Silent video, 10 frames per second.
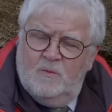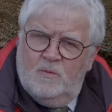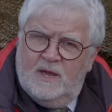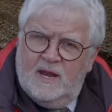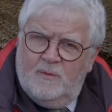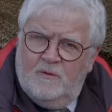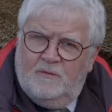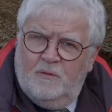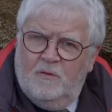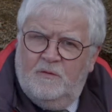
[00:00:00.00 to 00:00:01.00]
get about
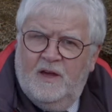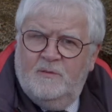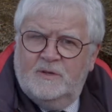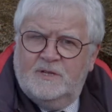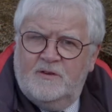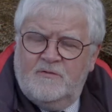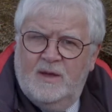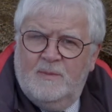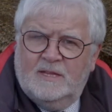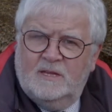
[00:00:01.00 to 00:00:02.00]
4 or 5% dry
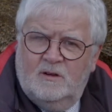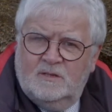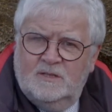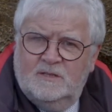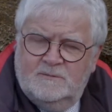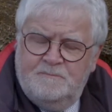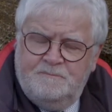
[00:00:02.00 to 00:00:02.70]
matter losses.